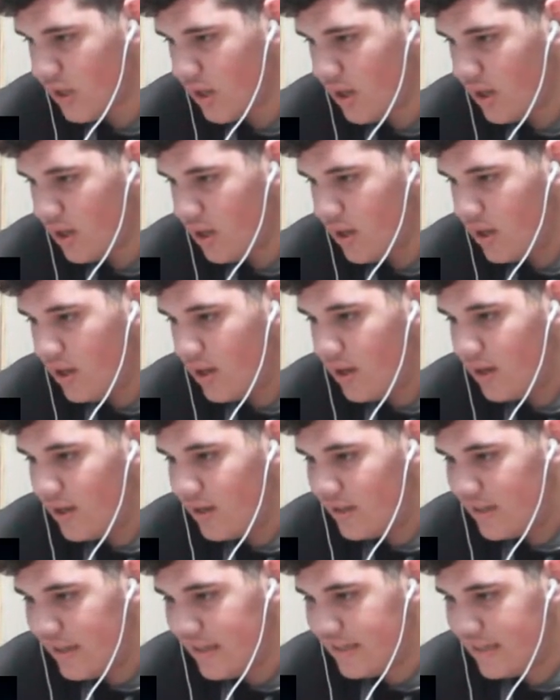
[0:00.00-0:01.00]
Please me,
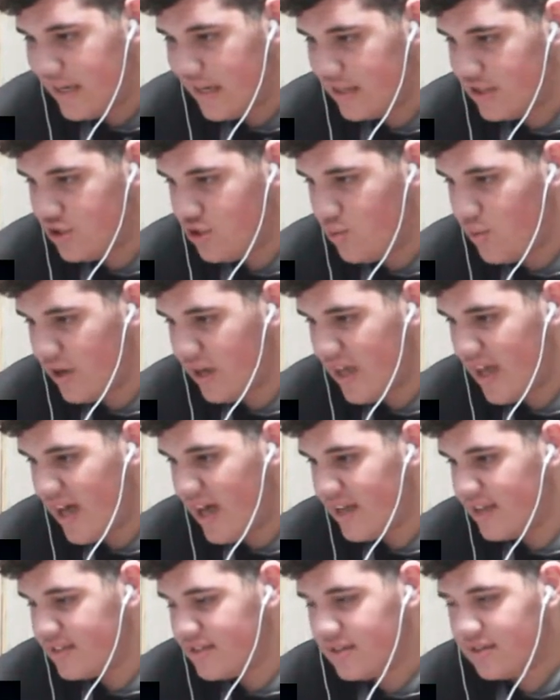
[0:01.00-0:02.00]
please. Let's get to it,
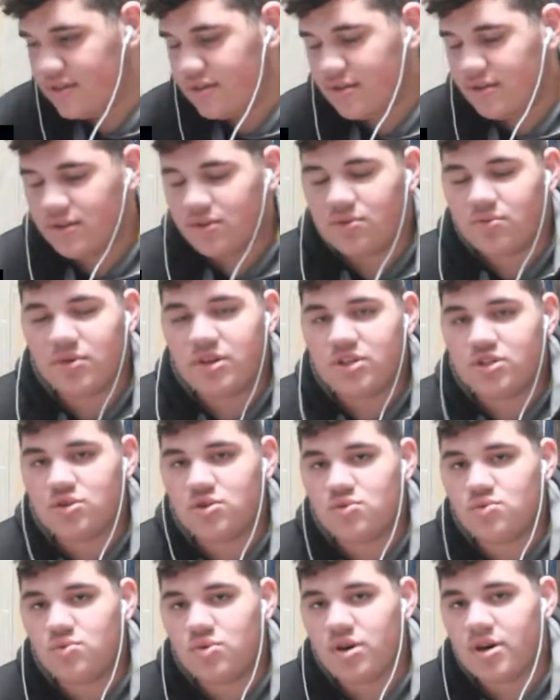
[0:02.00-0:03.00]
guys. Three,
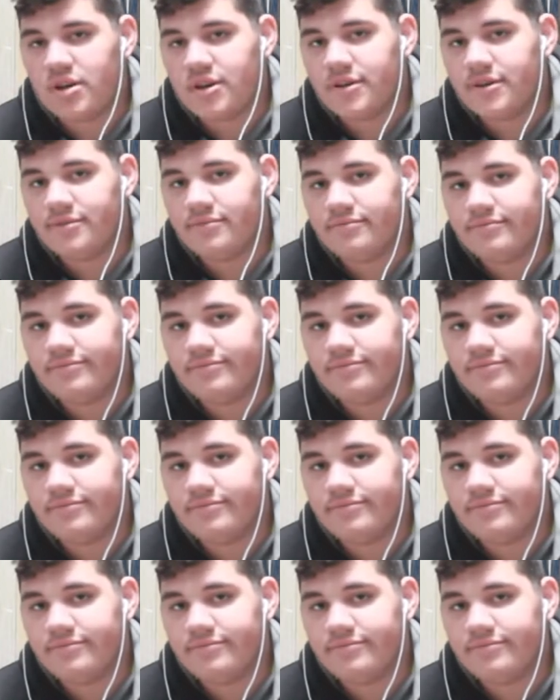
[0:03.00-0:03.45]
two, one.